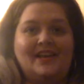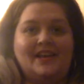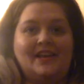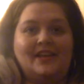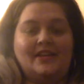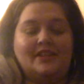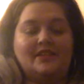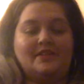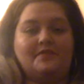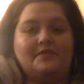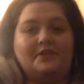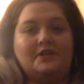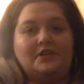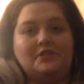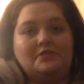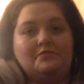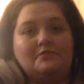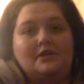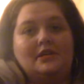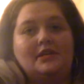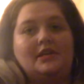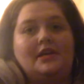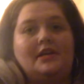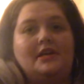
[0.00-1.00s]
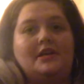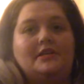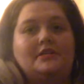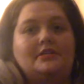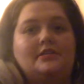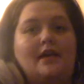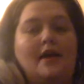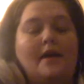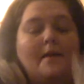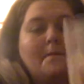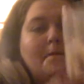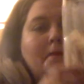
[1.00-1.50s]
The first one is
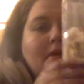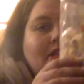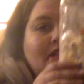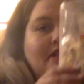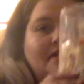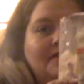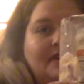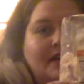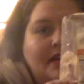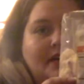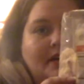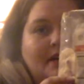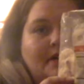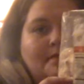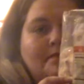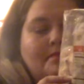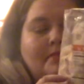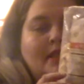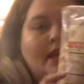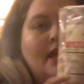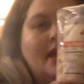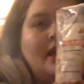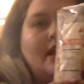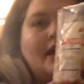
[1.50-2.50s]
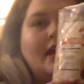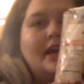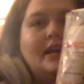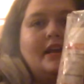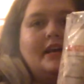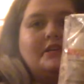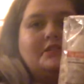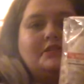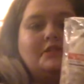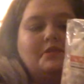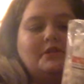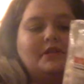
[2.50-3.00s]
Bolivia. And
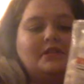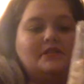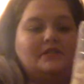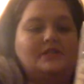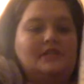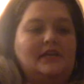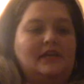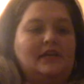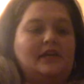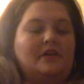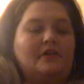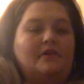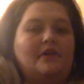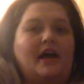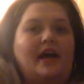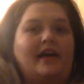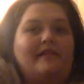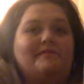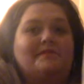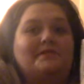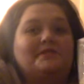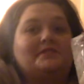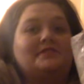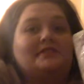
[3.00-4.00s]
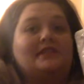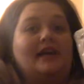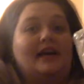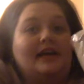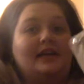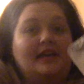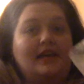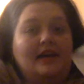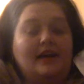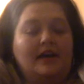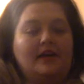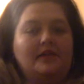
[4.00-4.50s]
as you can see here, I've been
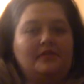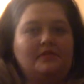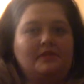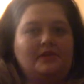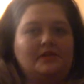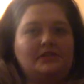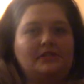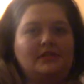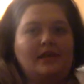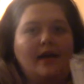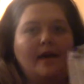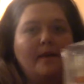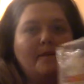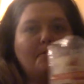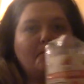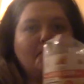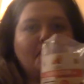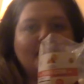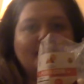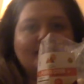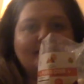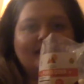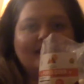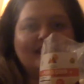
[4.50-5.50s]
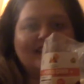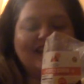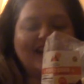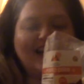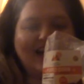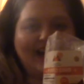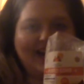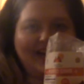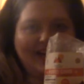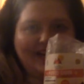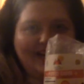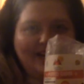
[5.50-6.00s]
snacking on this
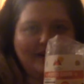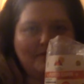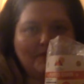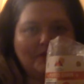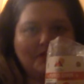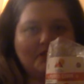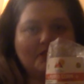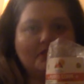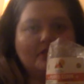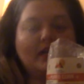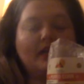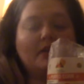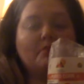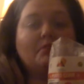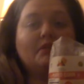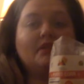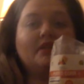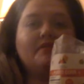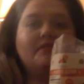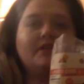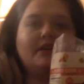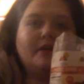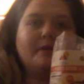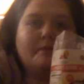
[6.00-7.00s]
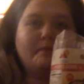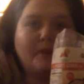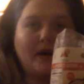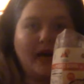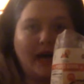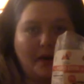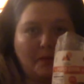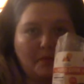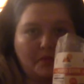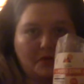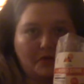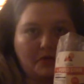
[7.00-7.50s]
Pasankalla, which is like Bolivian
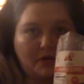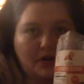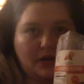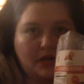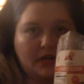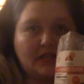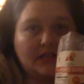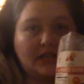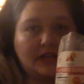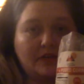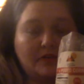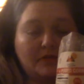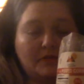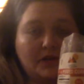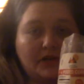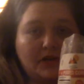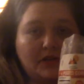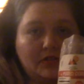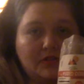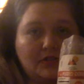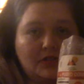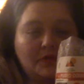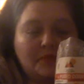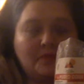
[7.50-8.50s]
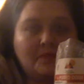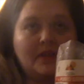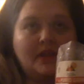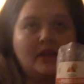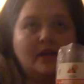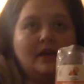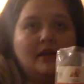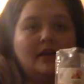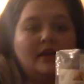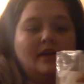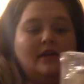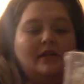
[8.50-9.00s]
popcorn, in other words.
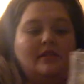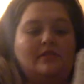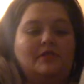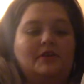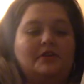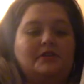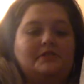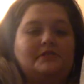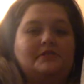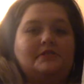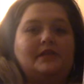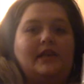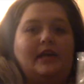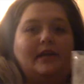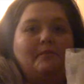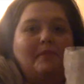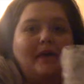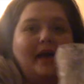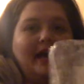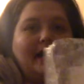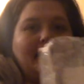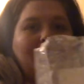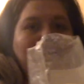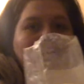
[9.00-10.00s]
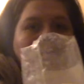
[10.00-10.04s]
Looks like packing